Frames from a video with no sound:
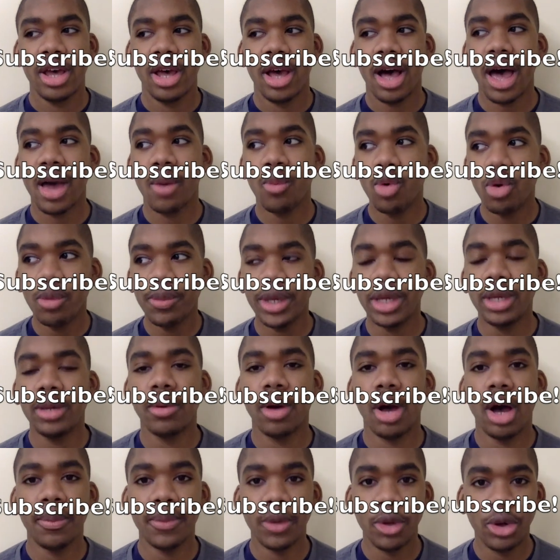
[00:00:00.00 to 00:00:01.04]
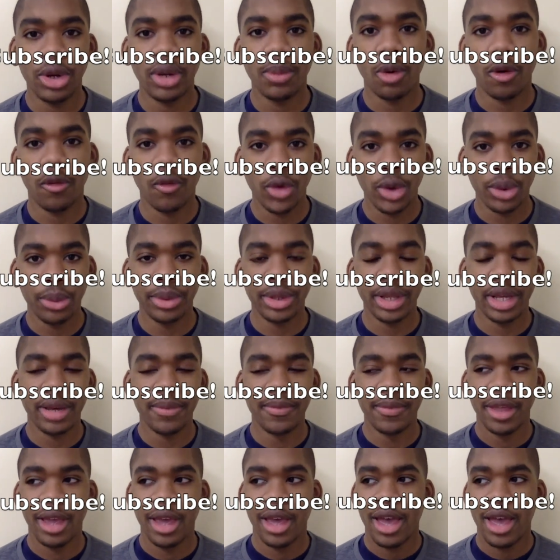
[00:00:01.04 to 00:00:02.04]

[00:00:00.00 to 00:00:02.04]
I will be uploading more frequently.